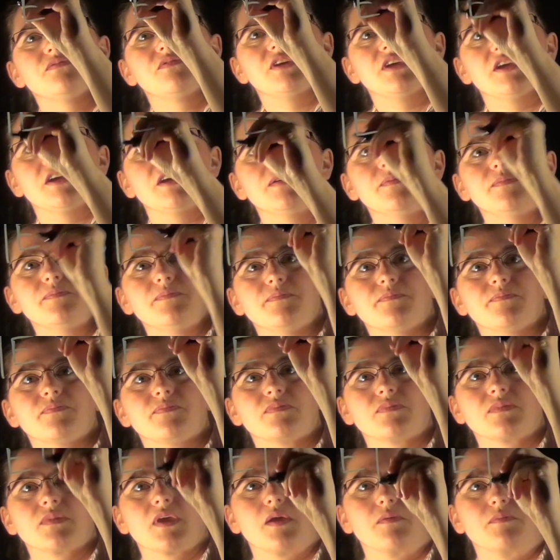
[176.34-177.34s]
of E,
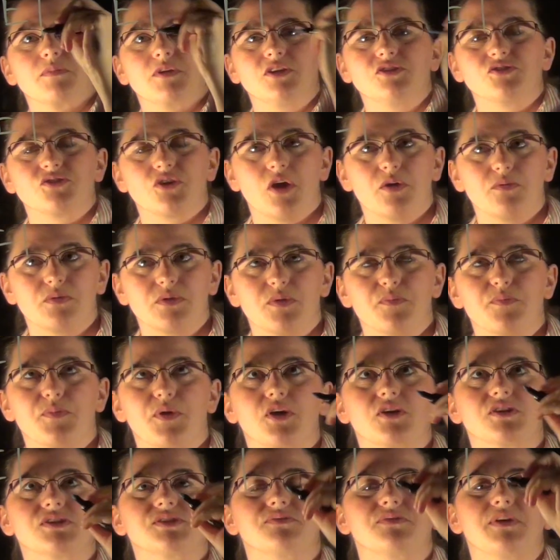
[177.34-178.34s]
I'm going to draw it with the
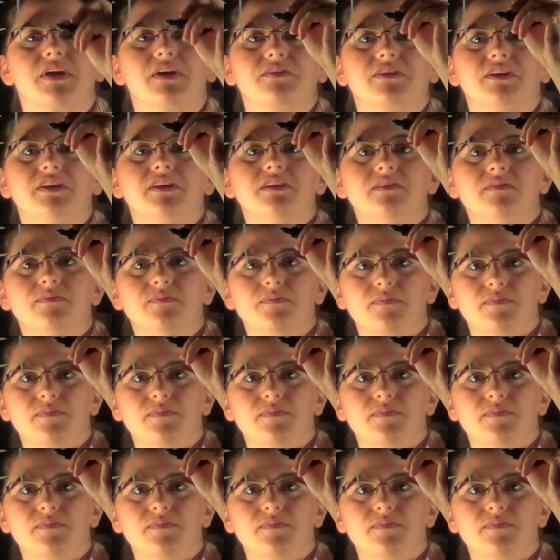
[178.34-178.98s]
bars around it,